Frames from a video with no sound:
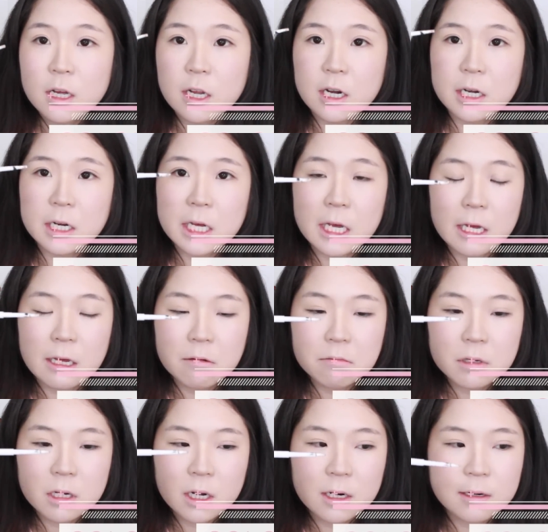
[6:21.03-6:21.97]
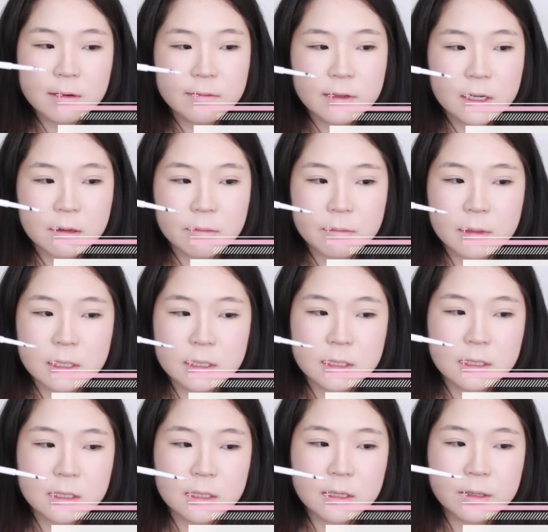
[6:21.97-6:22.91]
It came kind of like
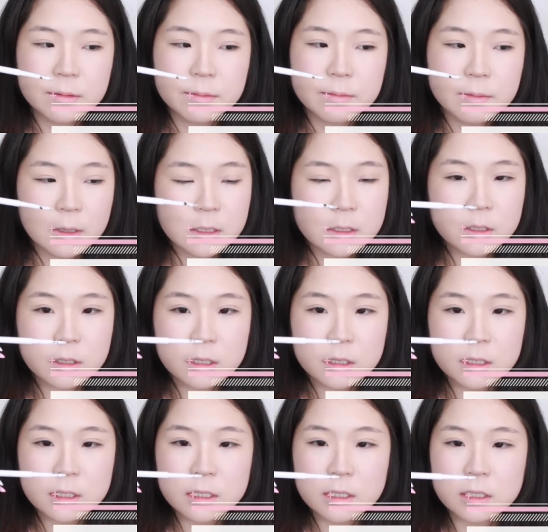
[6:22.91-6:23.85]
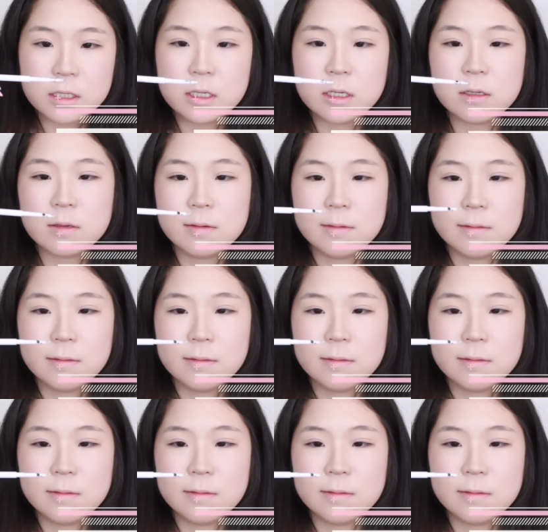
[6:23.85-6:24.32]
messed up. As you can see, it's like